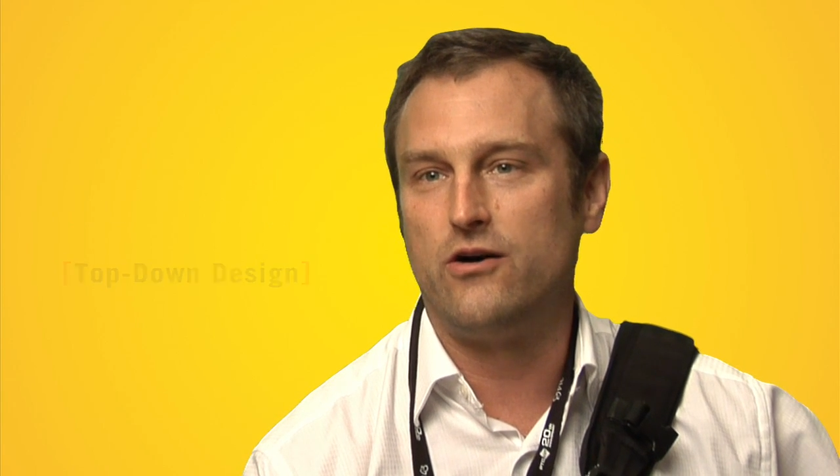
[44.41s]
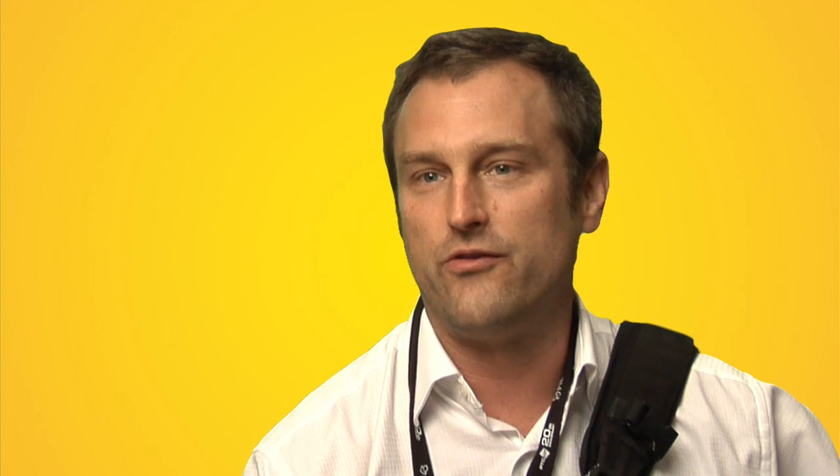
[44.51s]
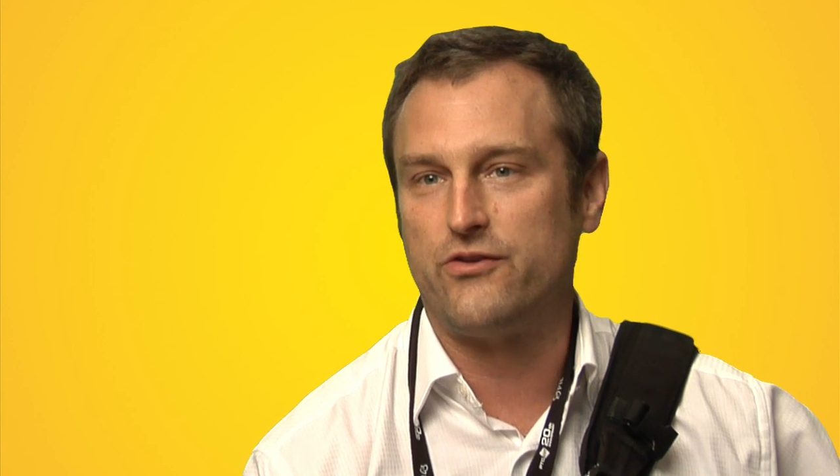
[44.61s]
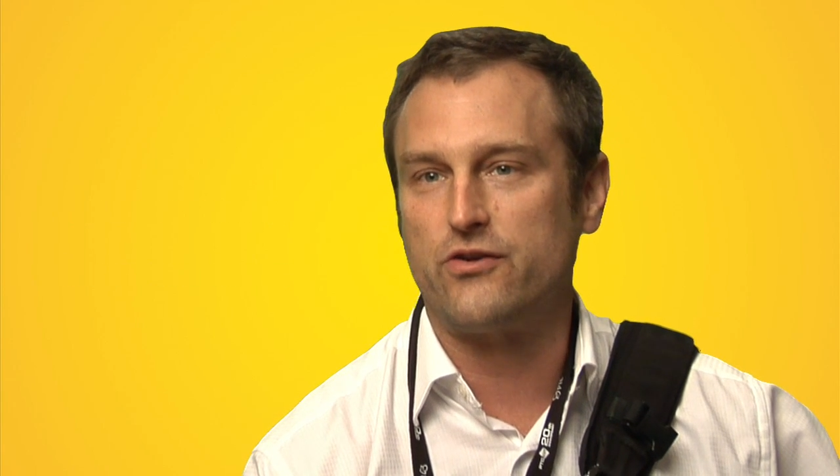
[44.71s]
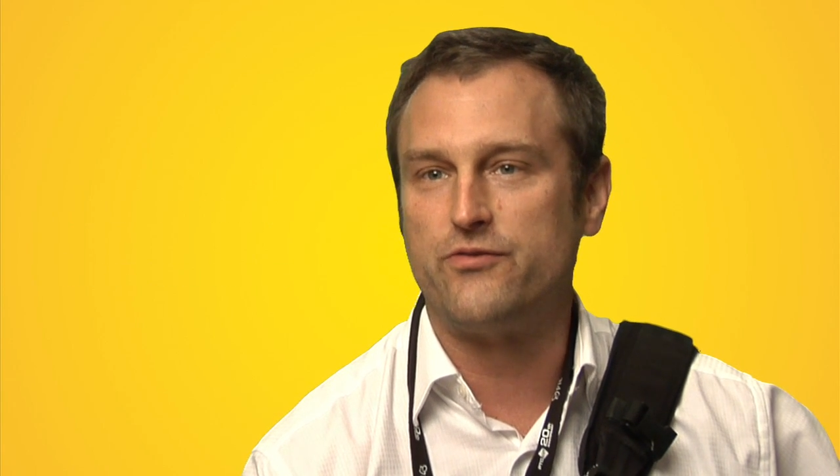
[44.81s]
all
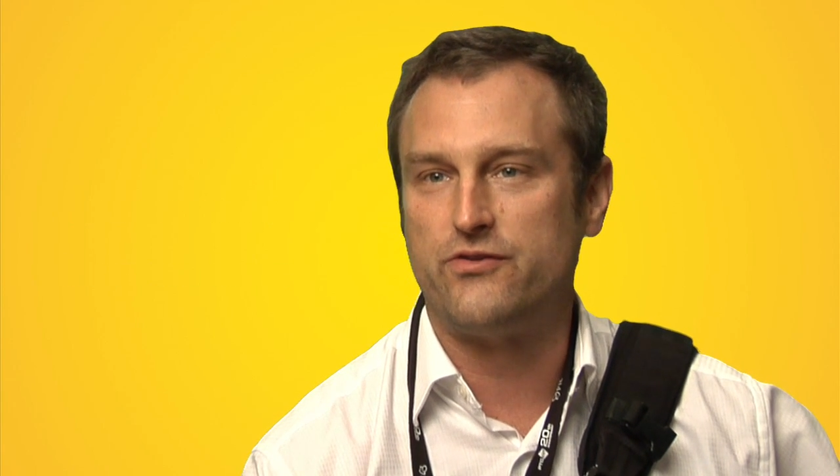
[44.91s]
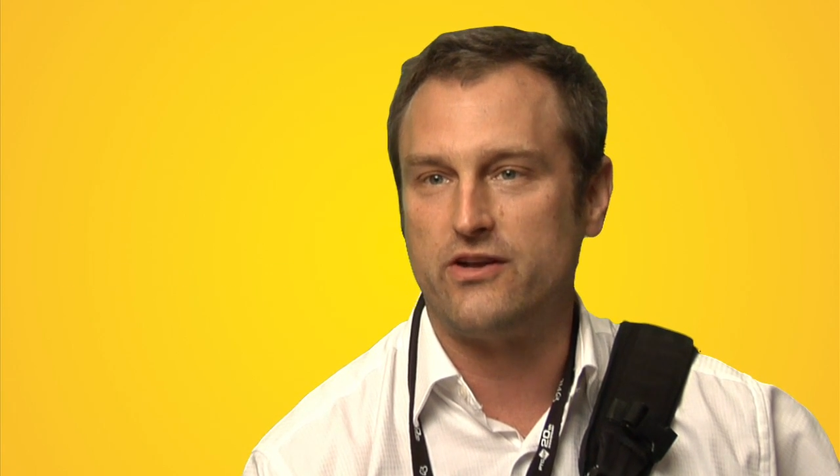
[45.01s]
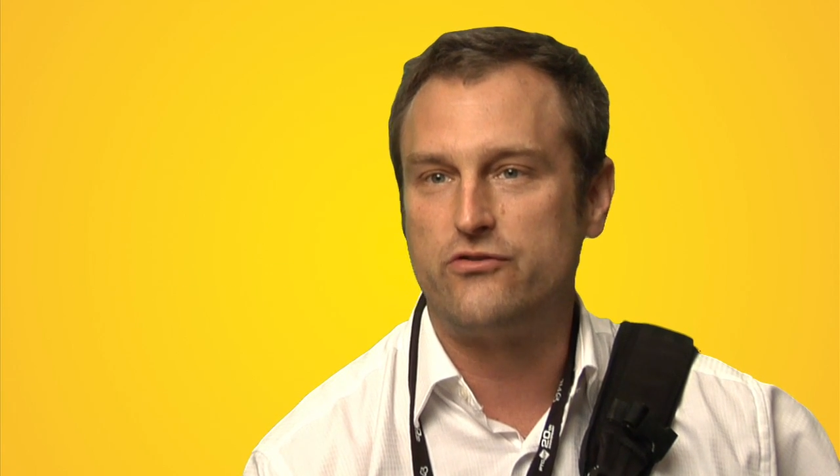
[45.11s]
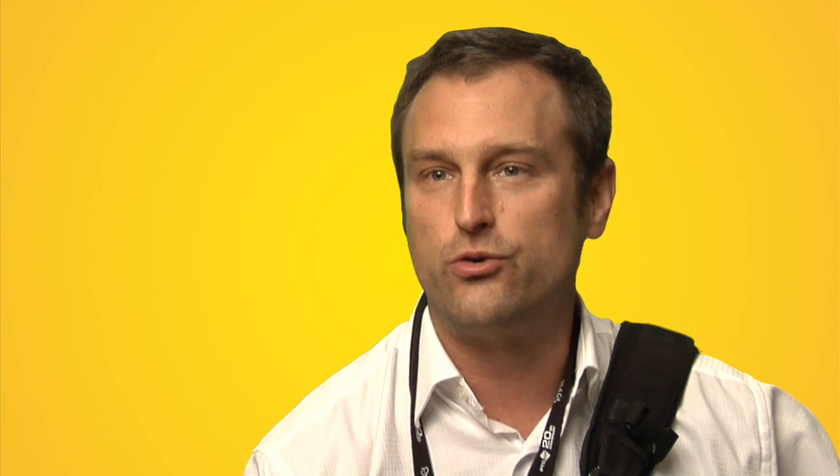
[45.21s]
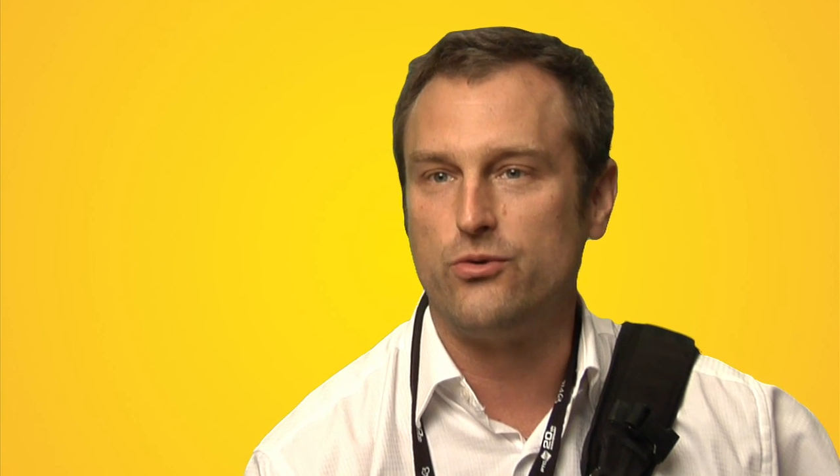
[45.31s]
the
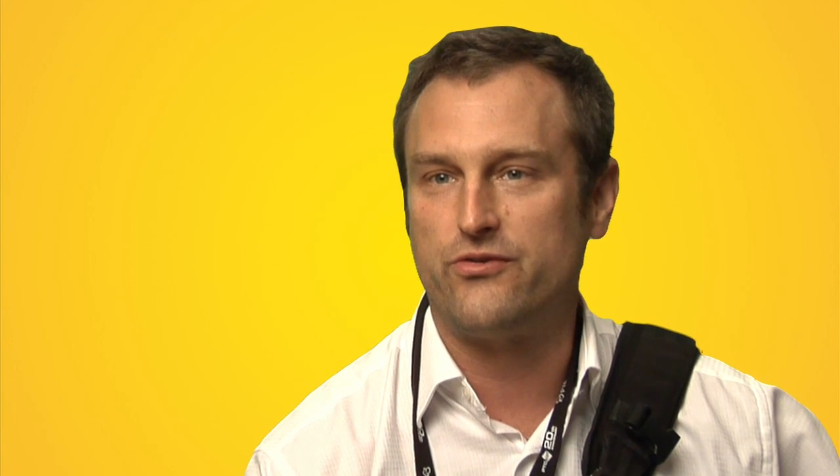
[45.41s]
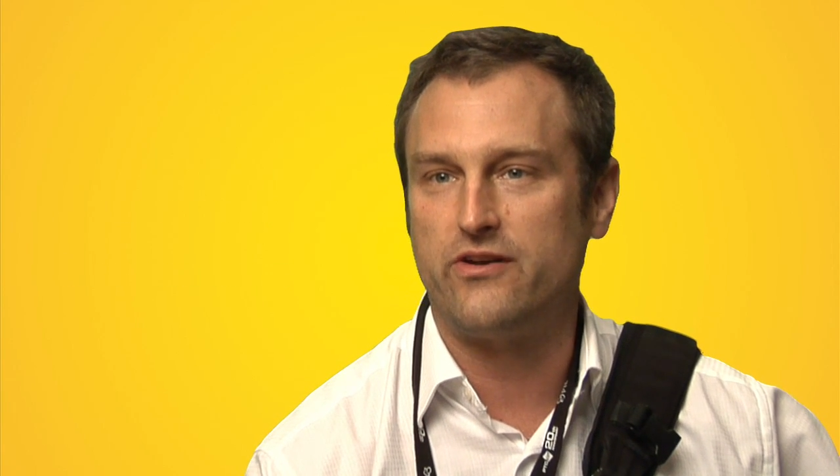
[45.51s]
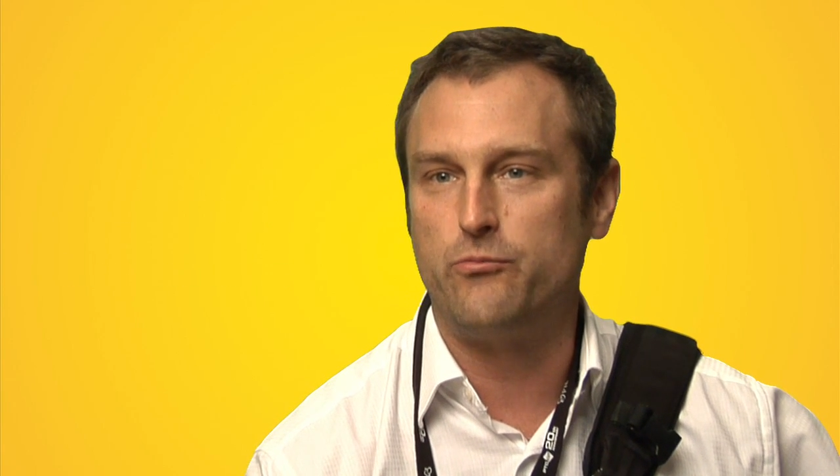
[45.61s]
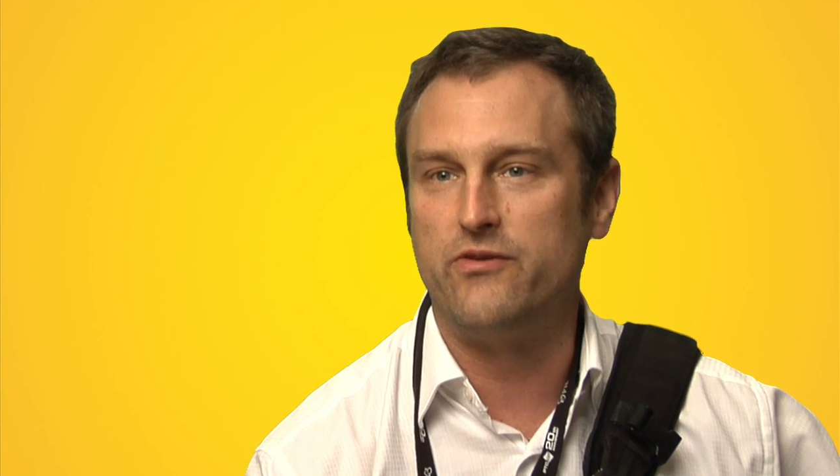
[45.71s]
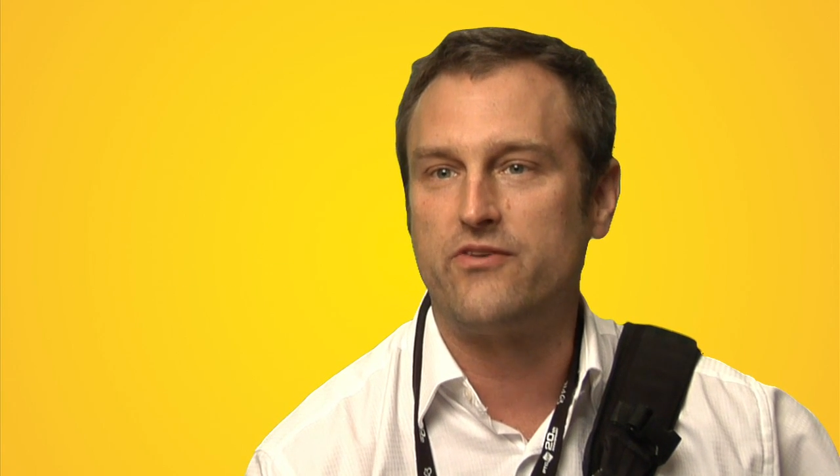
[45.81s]
surfacing tools
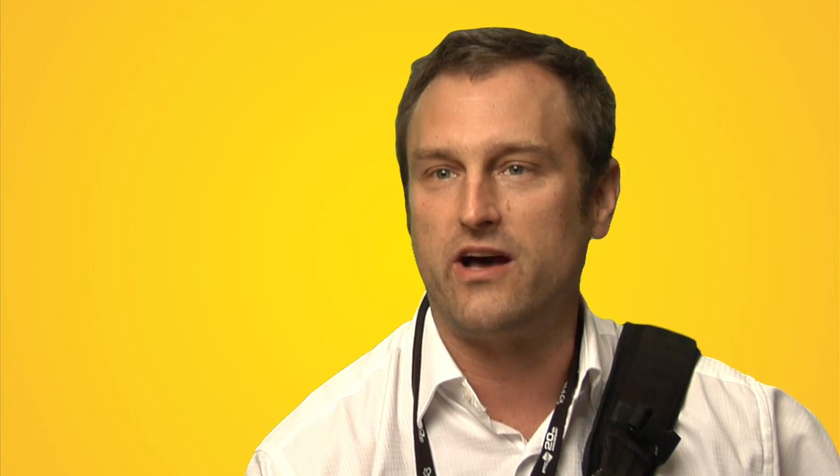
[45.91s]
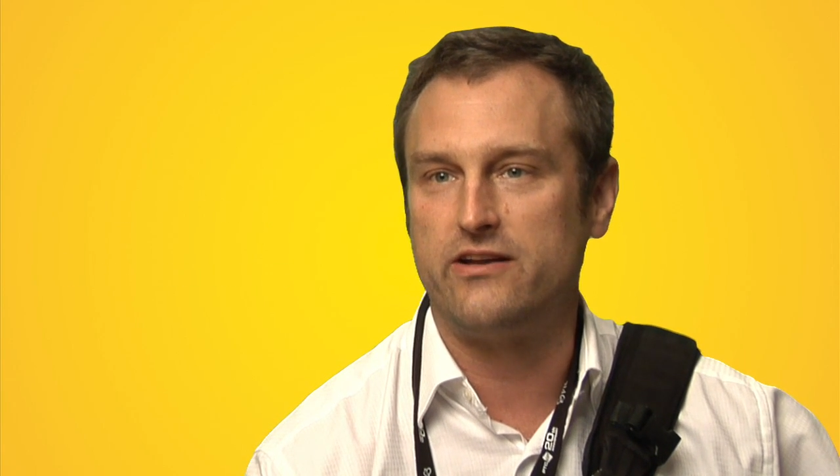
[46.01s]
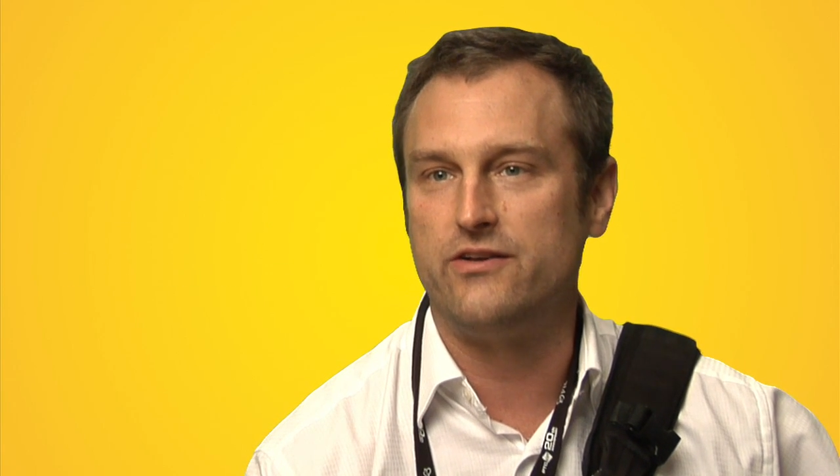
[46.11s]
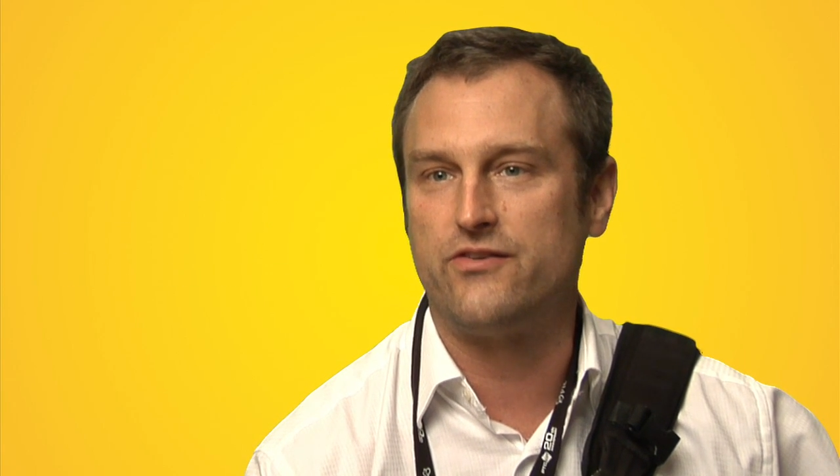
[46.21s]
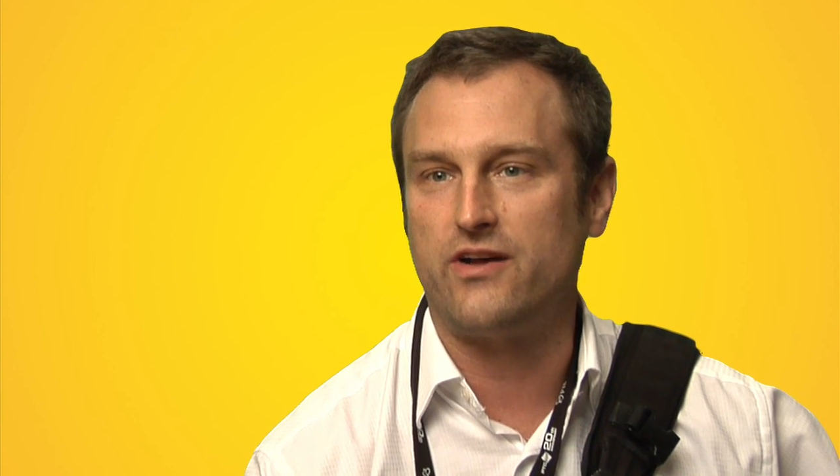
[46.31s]
that we've got
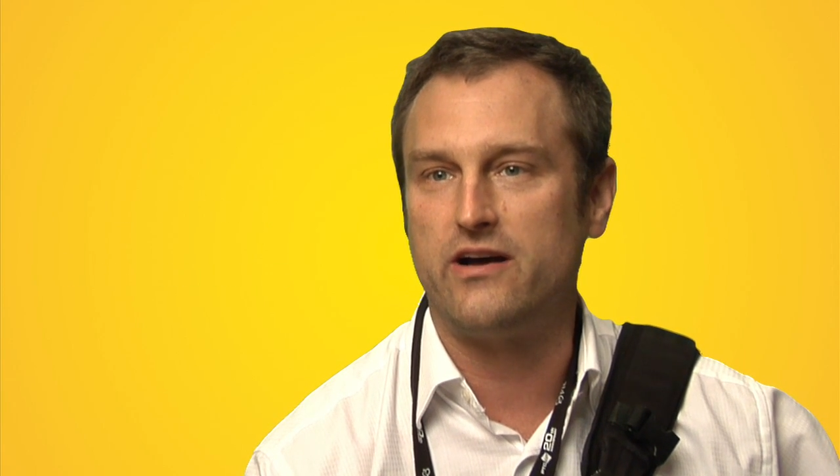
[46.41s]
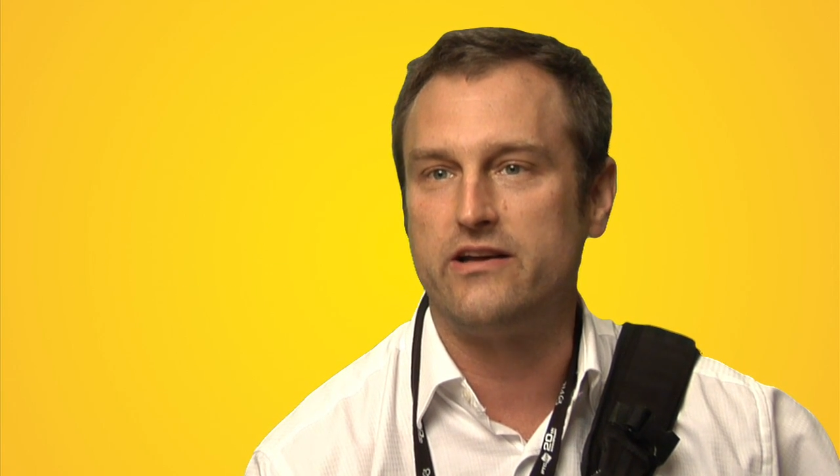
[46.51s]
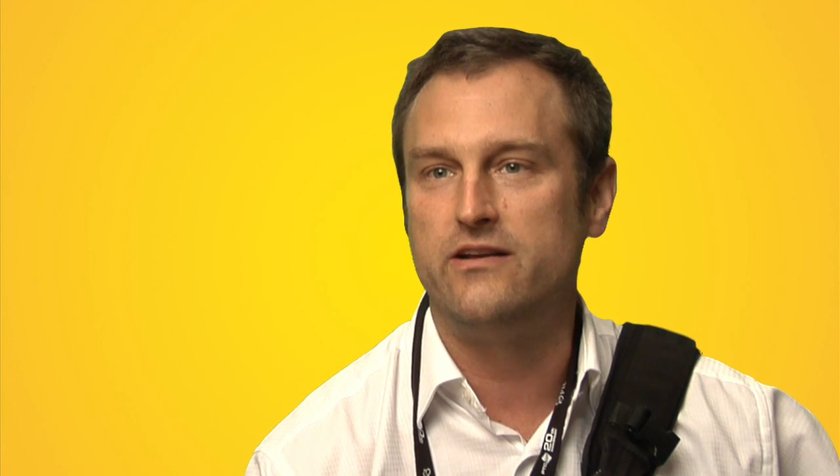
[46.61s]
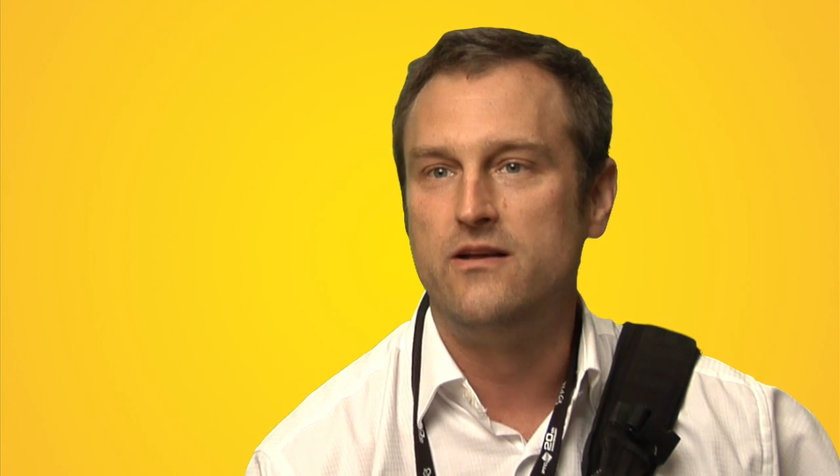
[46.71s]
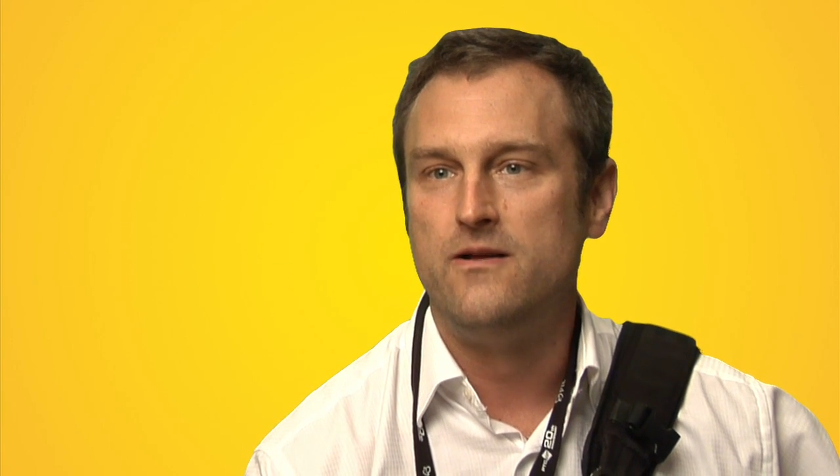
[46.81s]
inside,